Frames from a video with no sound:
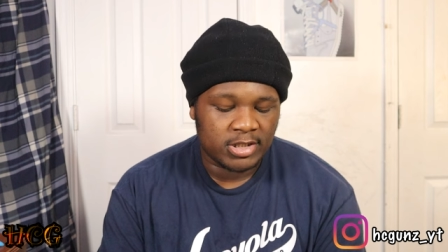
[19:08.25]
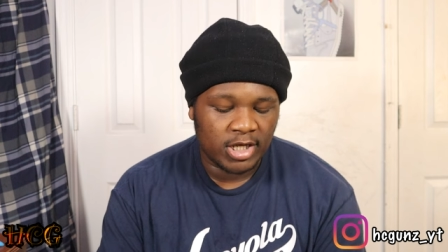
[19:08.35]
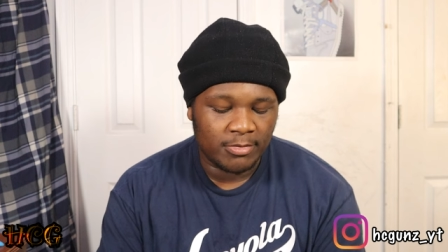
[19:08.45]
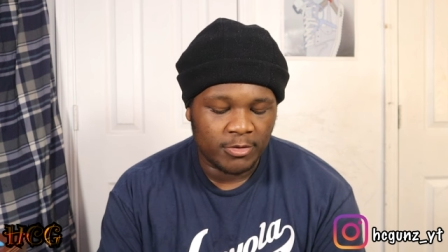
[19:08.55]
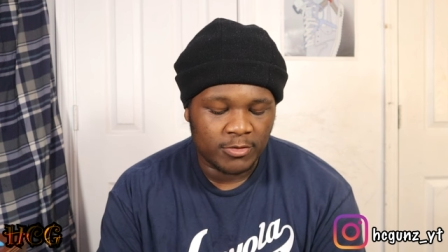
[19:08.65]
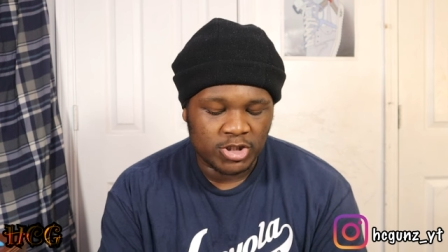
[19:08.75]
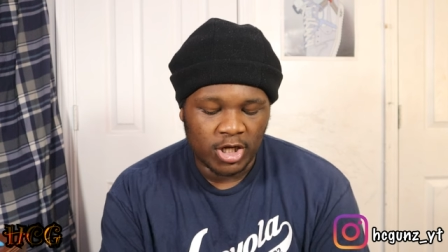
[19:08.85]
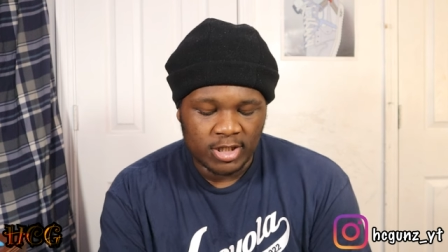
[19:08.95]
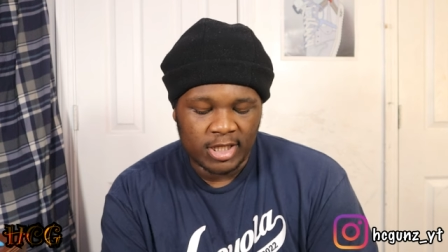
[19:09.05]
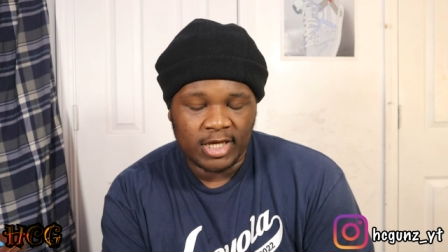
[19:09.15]
tell me what
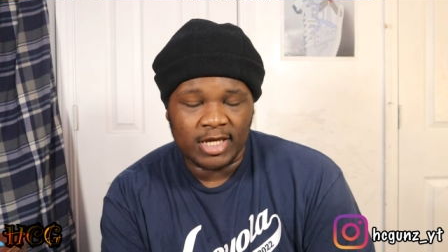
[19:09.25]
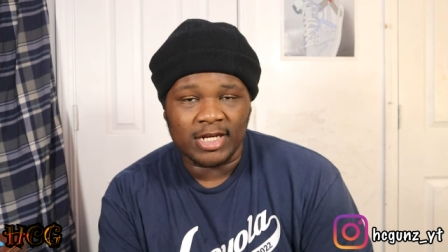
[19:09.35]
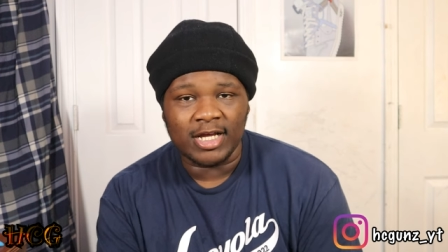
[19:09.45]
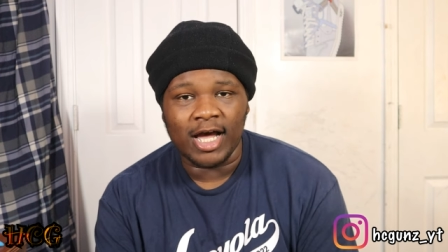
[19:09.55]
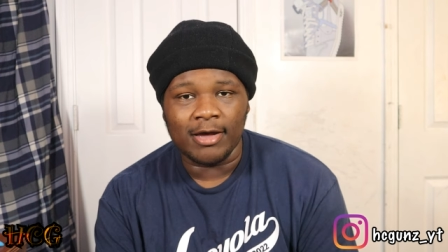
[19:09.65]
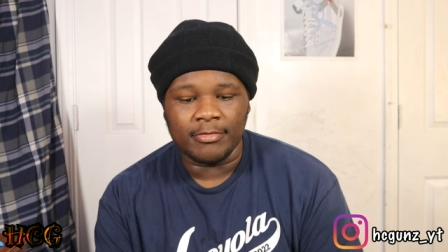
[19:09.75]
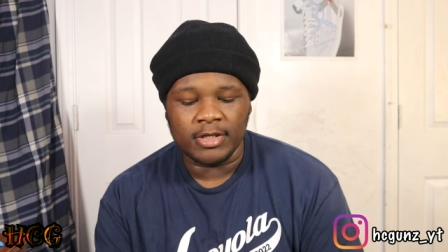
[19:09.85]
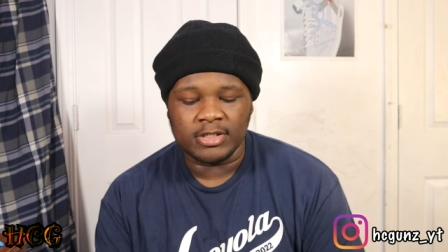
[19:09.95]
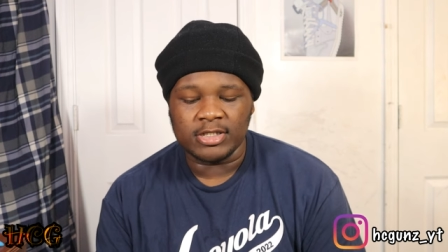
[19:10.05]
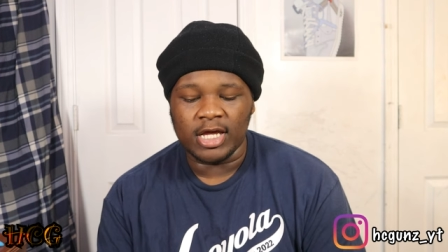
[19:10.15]
y'all think in the
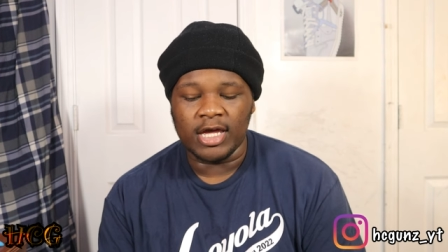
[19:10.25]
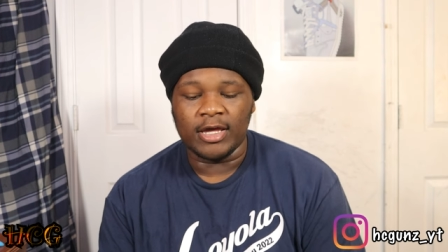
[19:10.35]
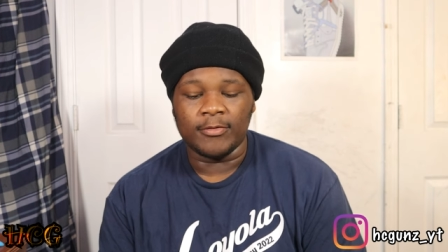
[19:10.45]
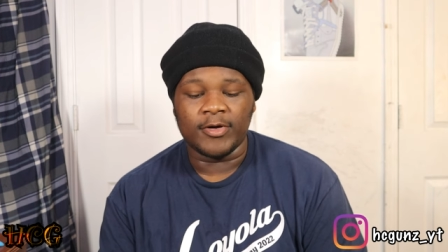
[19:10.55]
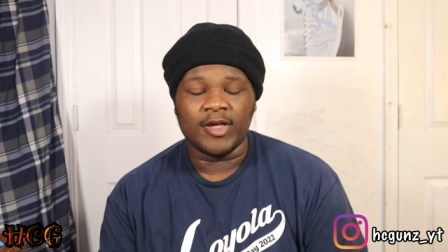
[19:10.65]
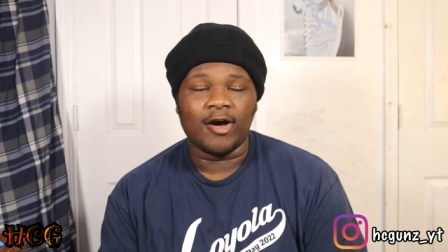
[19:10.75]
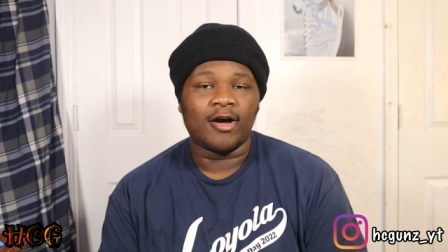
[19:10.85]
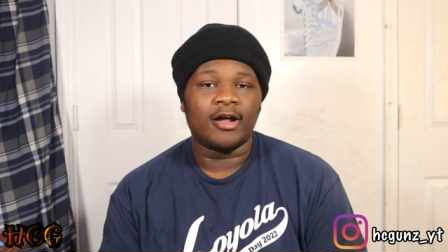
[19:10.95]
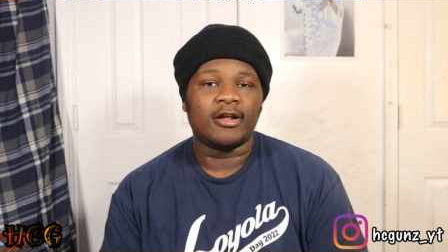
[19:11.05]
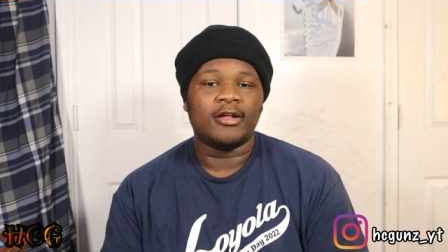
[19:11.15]
comments hey we
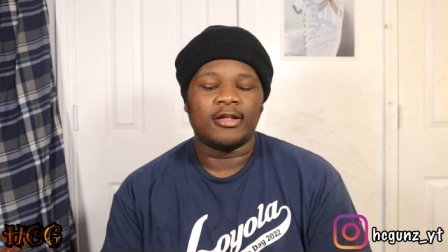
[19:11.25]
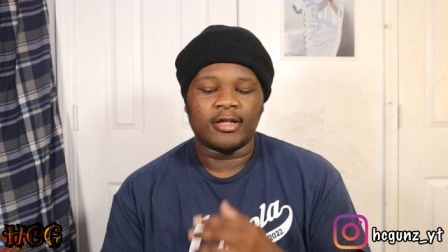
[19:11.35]
are